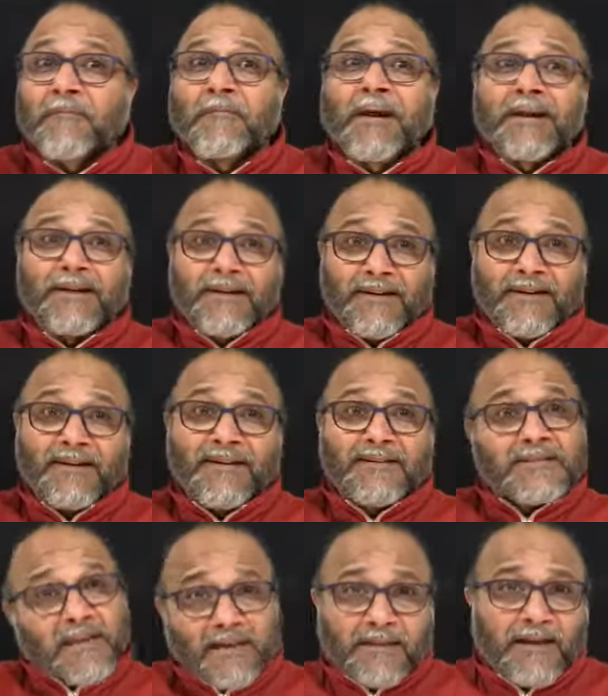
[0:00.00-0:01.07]
mind
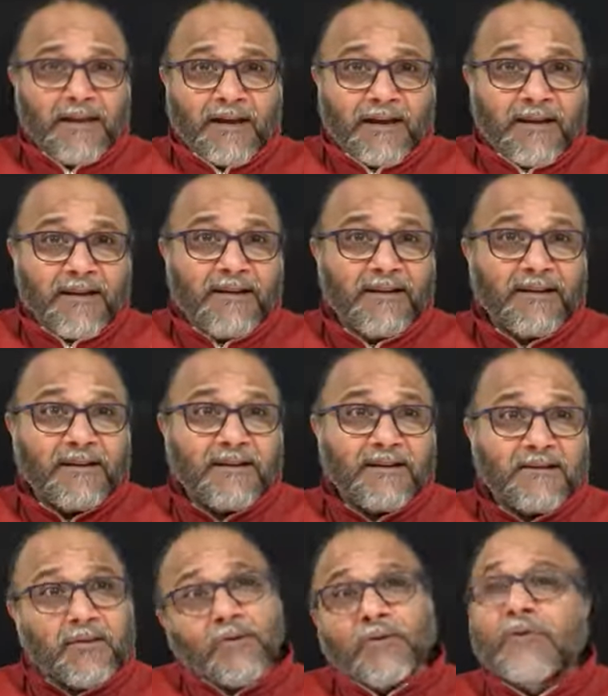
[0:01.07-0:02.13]
sadhana.
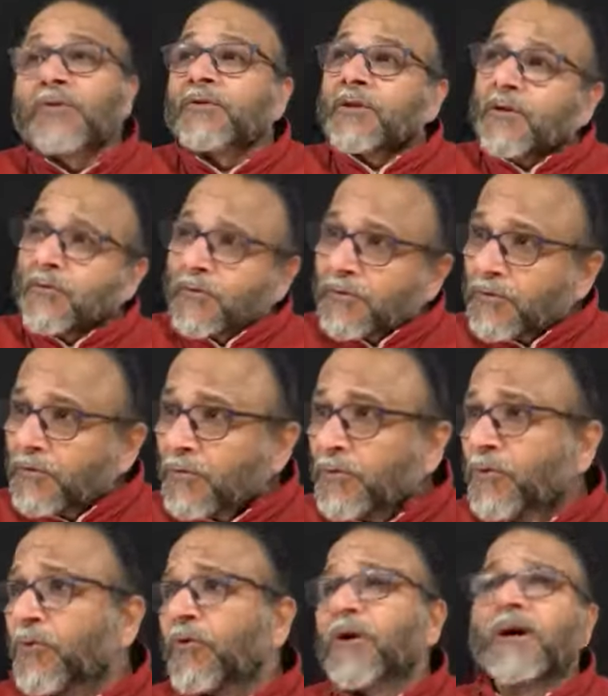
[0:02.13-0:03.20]
So they want to do
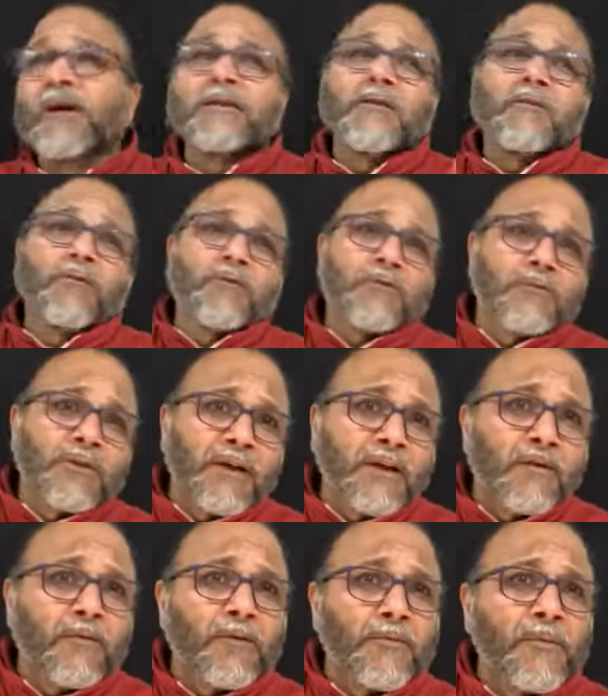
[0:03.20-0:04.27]
yoga, they want to
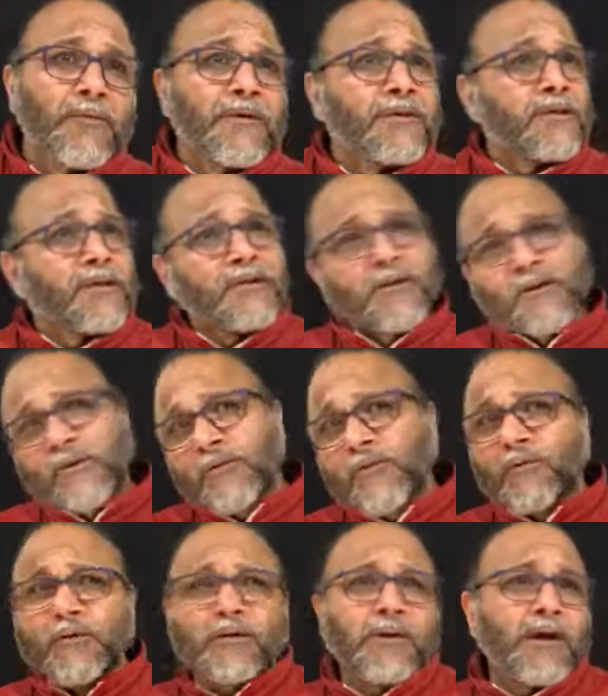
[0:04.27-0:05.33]
take homeopathy, they don't
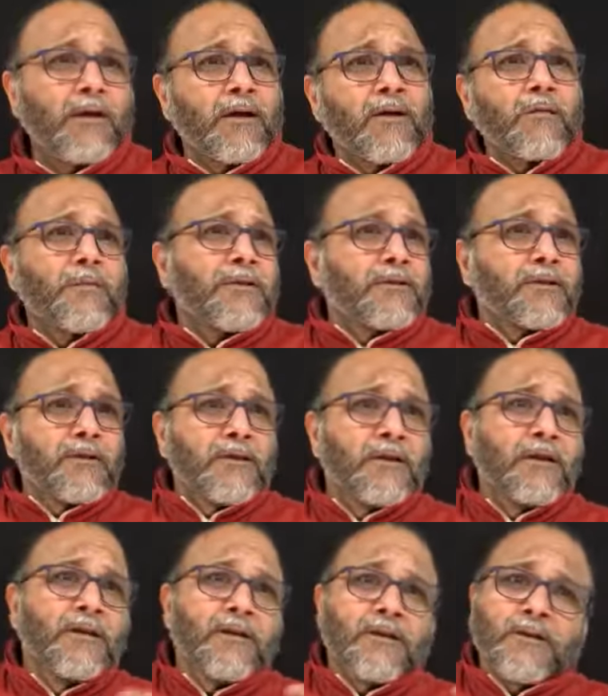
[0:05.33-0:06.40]
want to take
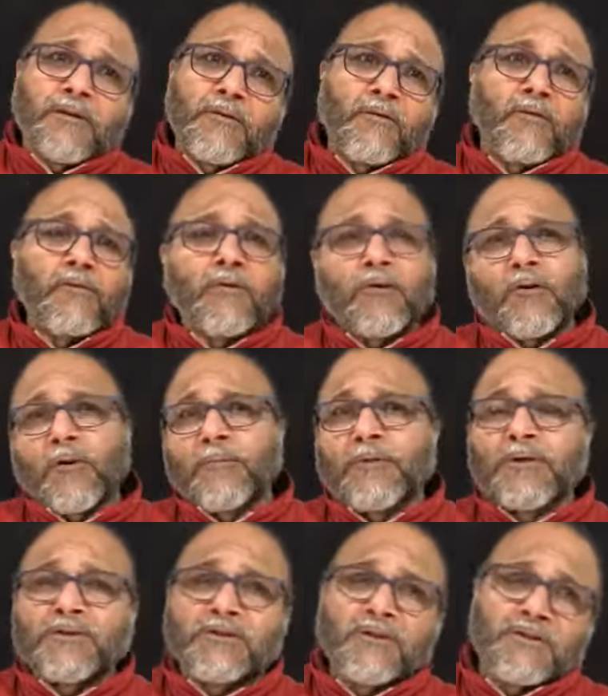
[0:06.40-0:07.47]
allopathy, they don't want
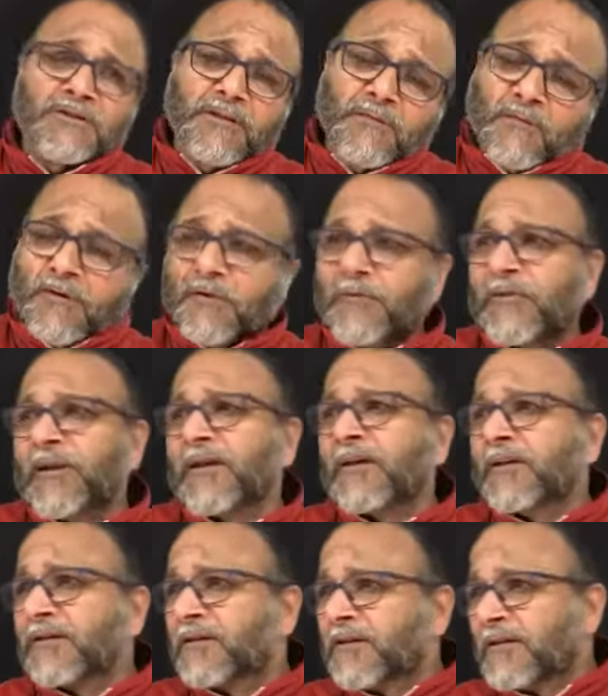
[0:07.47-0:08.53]
operations, they want
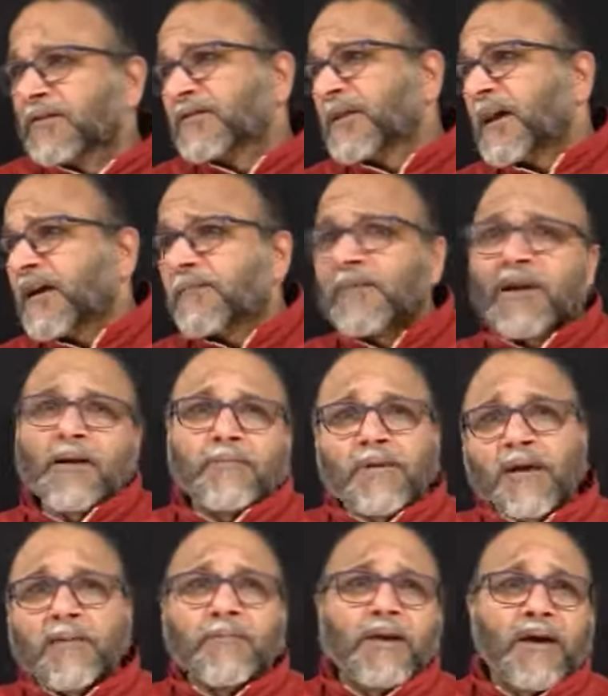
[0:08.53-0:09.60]
vegan, this, that, blah,
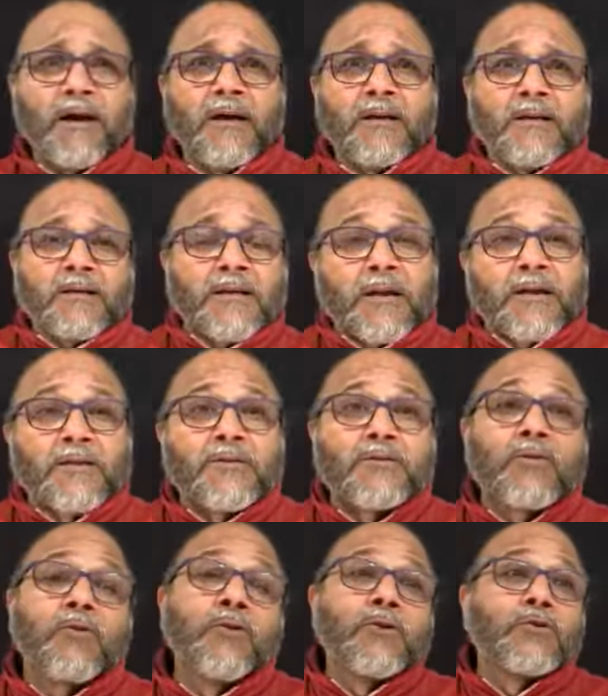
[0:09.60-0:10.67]
blah, blah. Then
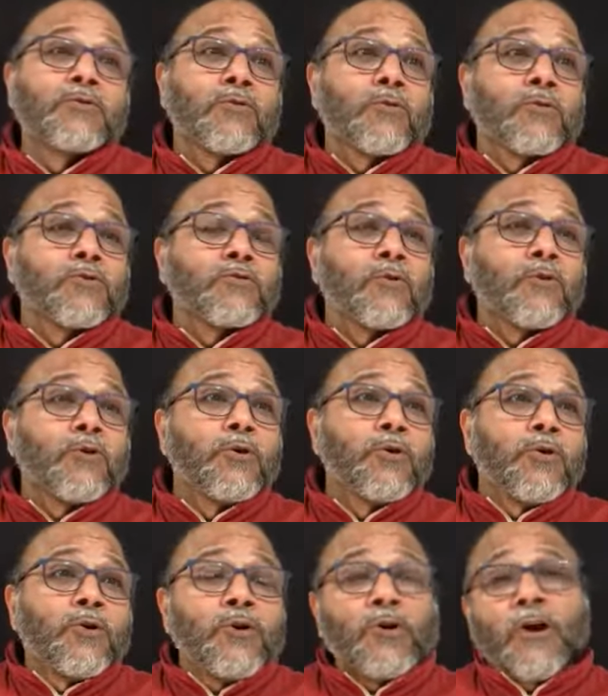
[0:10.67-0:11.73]
slowly, slowly, slowly,
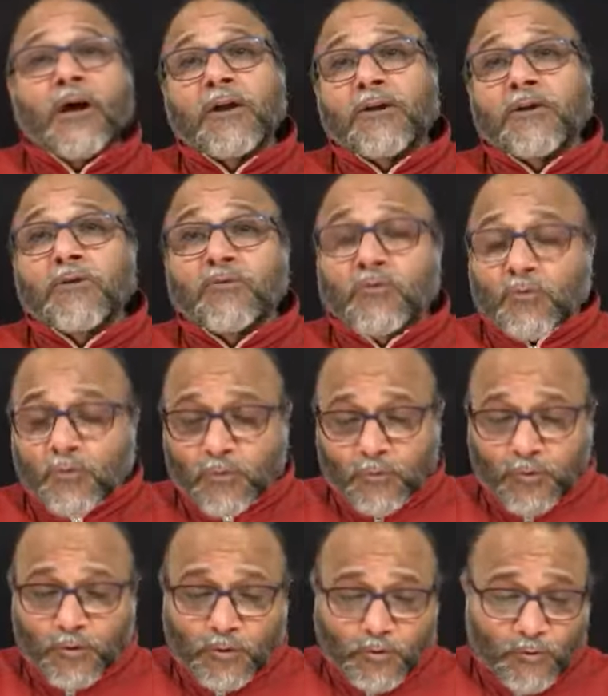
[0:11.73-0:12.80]
yaar, ye
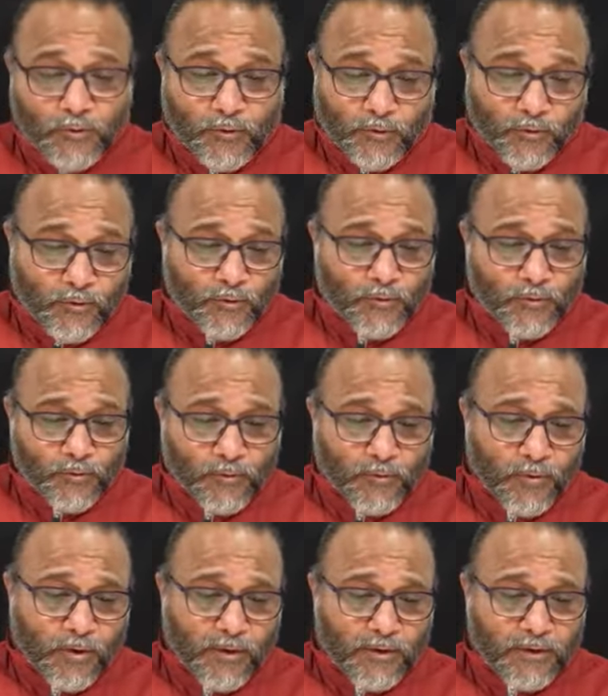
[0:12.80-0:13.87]
to,
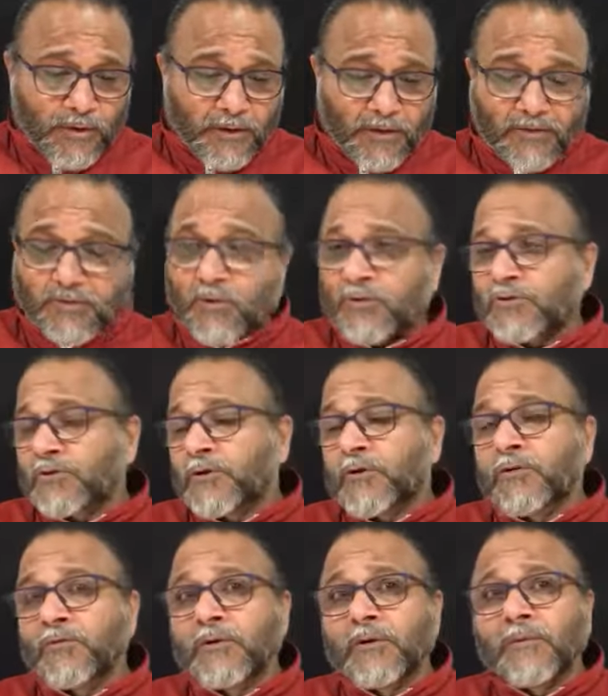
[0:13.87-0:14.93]
oh, I get
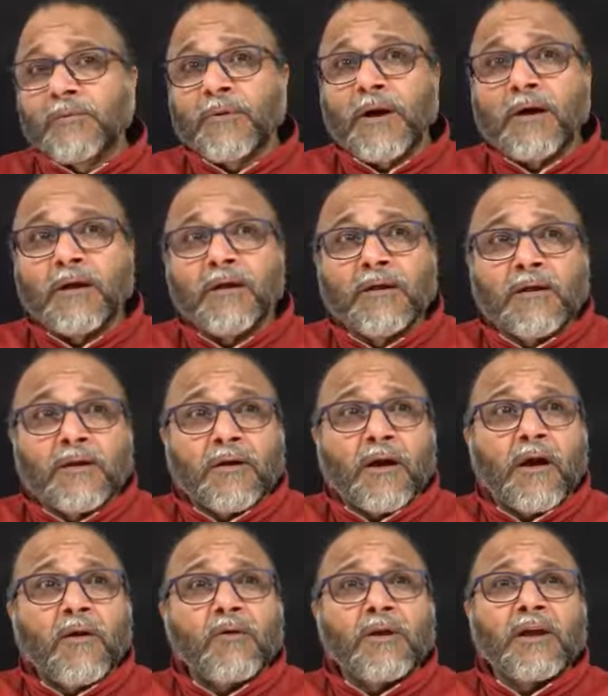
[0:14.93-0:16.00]
exhausted doing, pra-
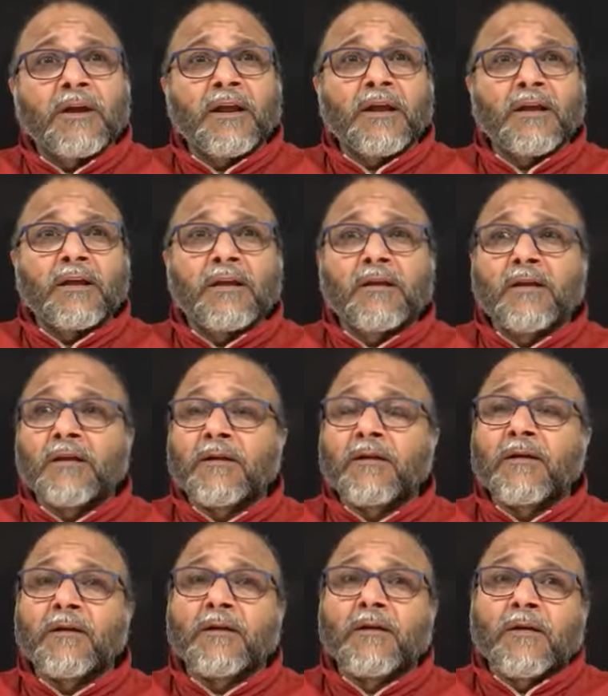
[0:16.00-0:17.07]
how can I,
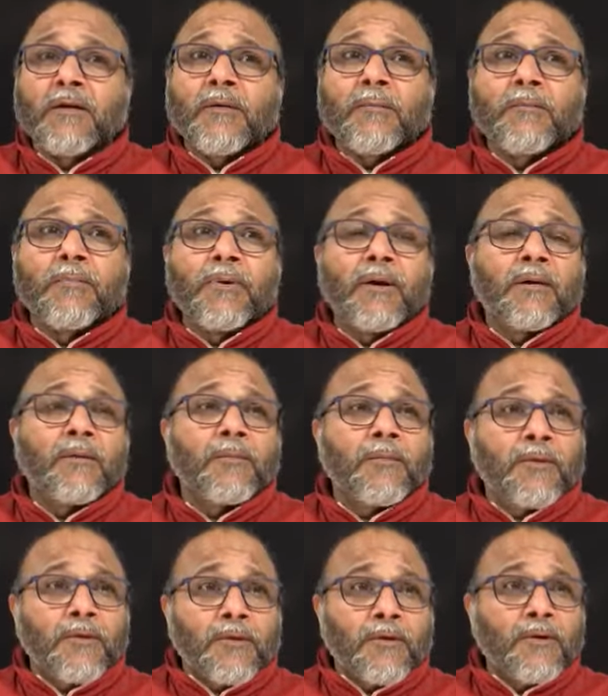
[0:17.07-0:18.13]
uh,
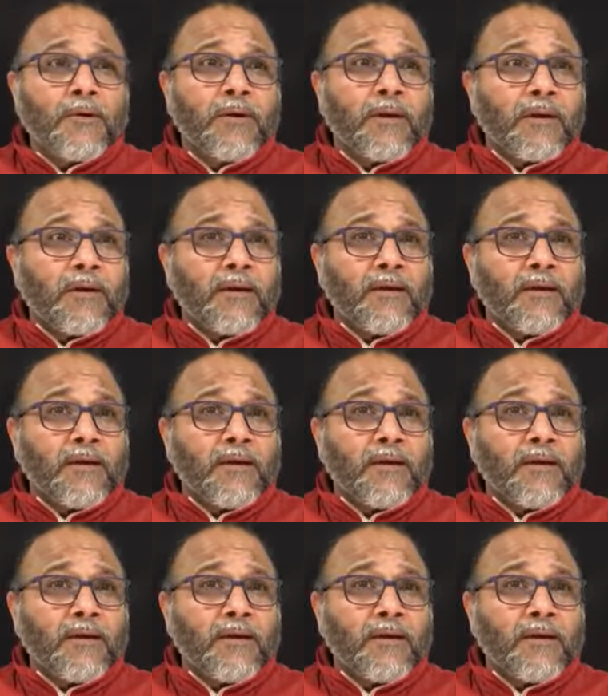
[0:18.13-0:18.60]
uh, you know,